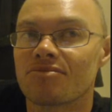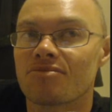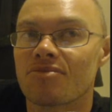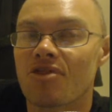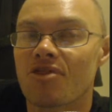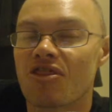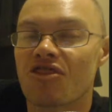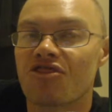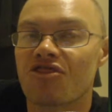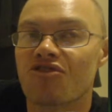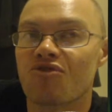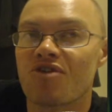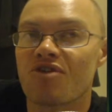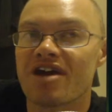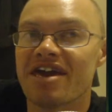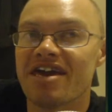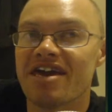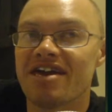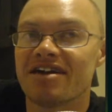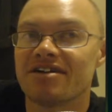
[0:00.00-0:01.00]

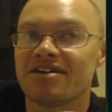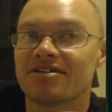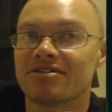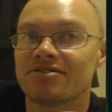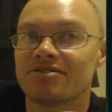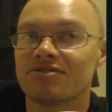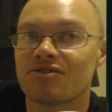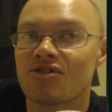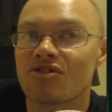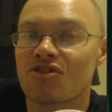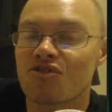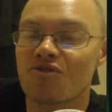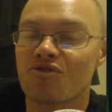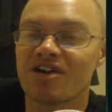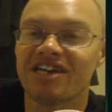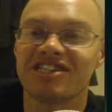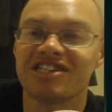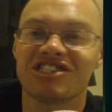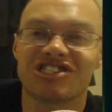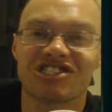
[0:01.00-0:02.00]
3
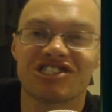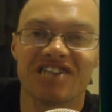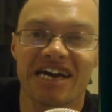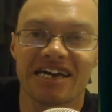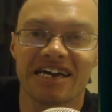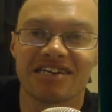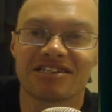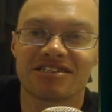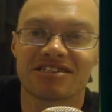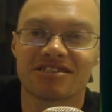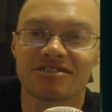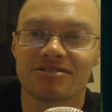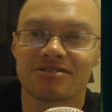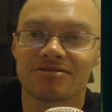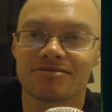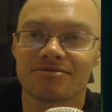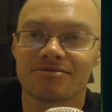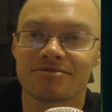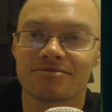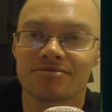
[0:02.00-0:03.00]
and 6.
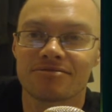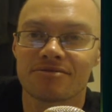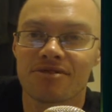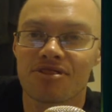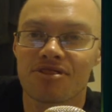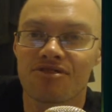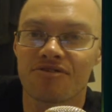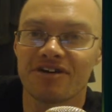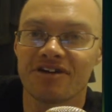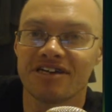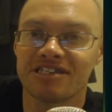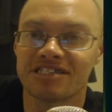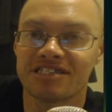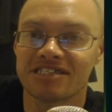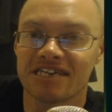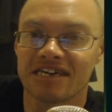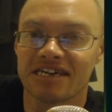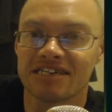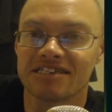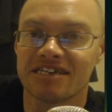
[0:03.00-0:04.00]
3 and
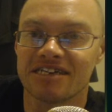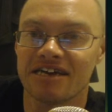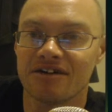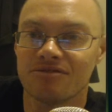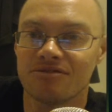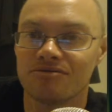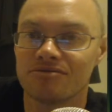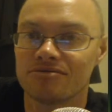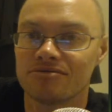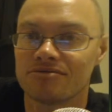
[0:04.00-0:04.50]
6-0.